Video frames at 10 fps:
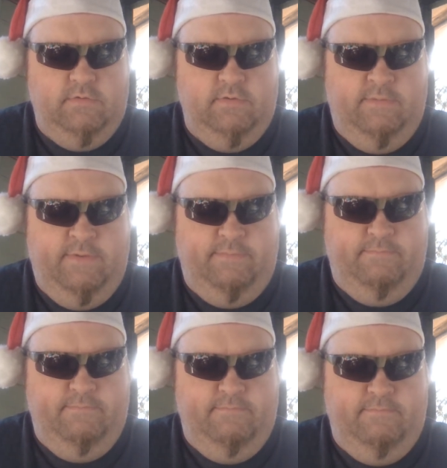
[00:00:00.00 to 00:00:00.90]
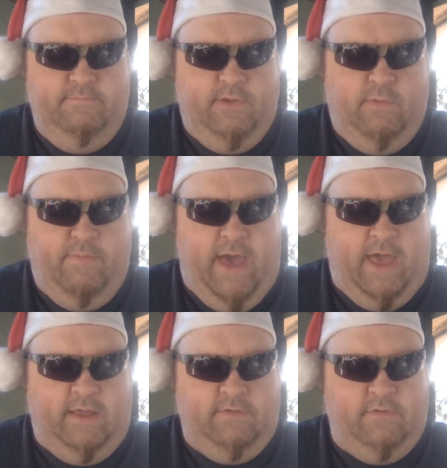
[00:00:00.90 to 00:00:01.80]
let me go
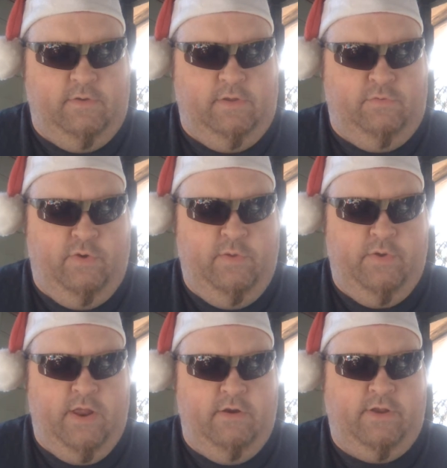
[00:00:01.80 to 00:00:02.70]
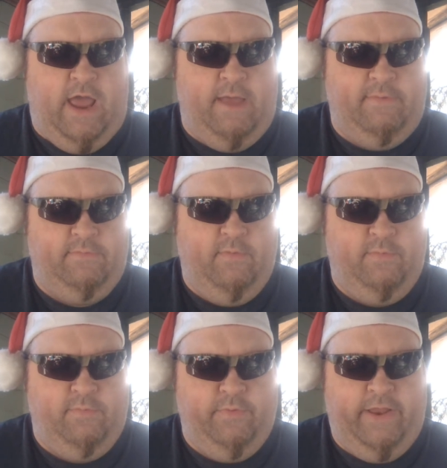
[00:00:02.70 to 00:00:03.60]
back. It's okay. 2100 times, that's where
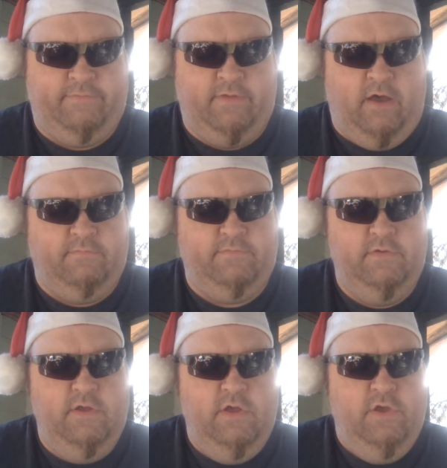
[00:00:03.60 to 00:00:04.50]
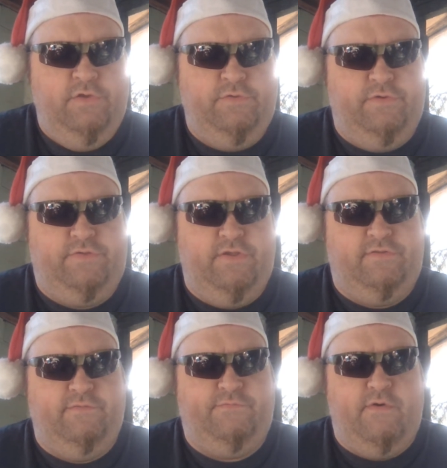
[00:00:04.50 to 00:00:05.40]
we left off. So it says
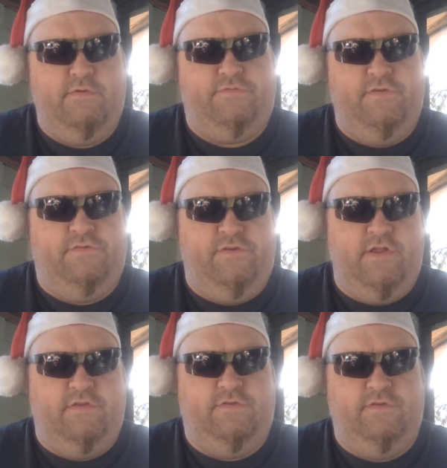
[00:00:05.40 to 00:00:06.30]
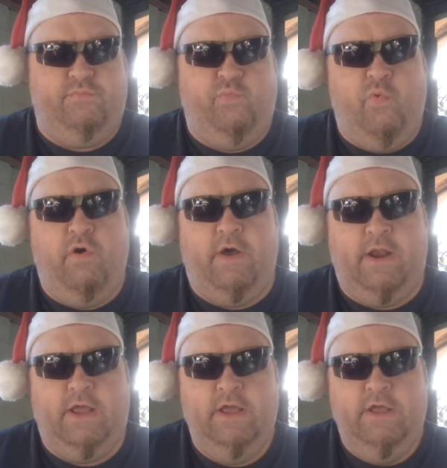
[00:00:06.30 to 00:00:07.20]
the first is Genesis
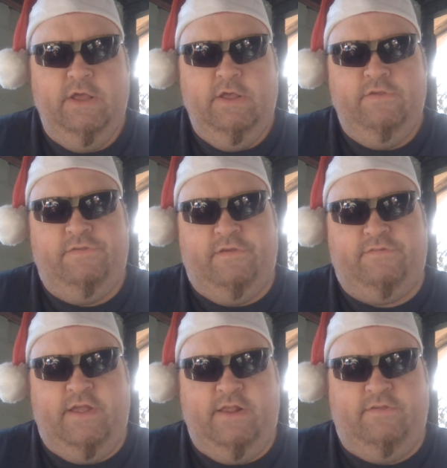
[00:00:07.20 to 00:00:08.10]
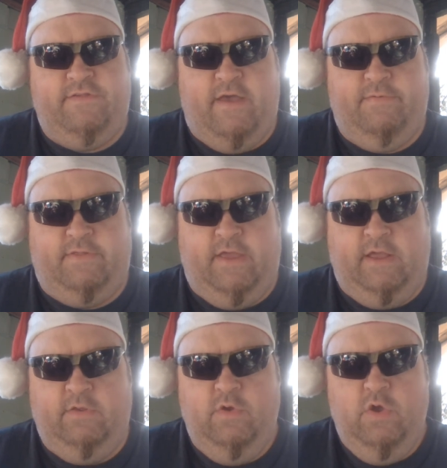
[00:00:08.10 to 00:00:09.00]

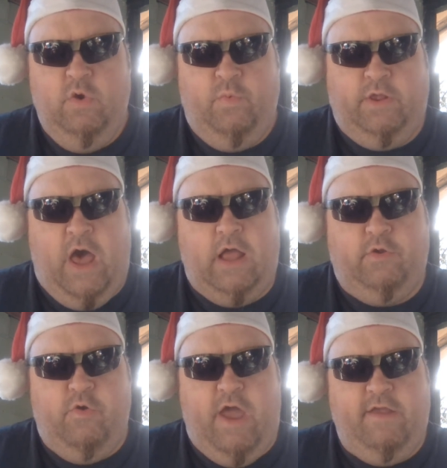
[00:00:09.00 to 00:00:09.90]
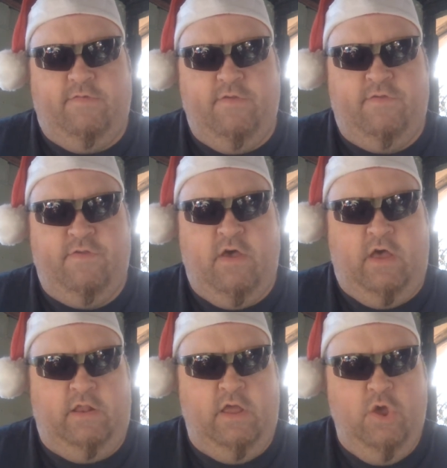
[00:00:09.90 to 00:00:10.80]
1:16-17. When God creates the
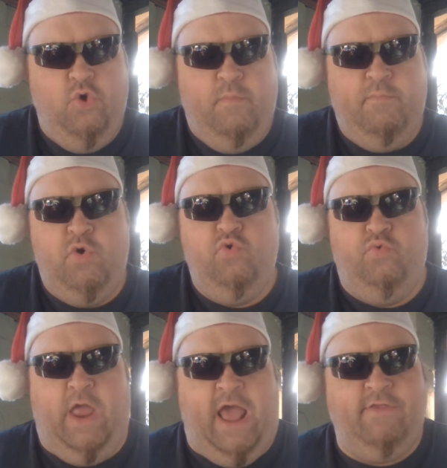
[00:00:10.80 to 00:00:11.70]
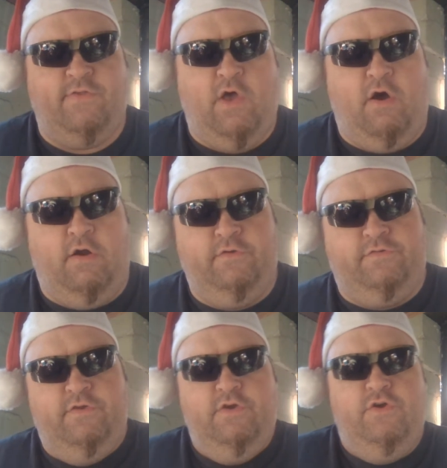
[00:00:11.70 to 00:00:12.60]
sun, moon, and stars
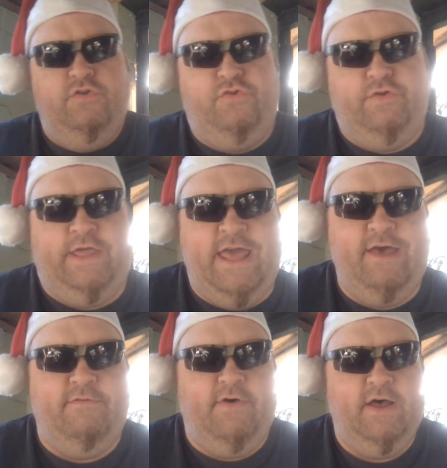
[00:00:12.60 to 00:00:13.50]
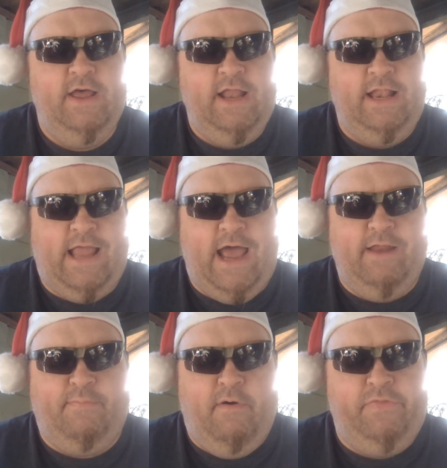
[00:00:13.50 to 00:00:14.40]
to give light
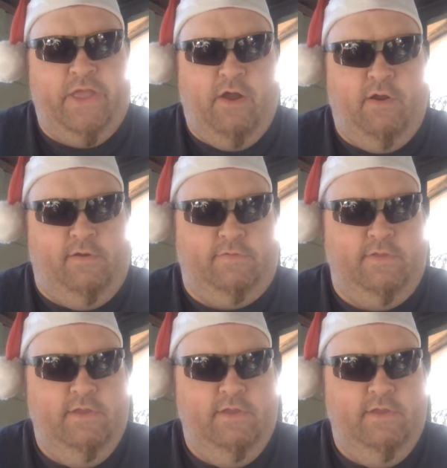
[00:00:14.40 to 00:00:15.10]
upon the earth.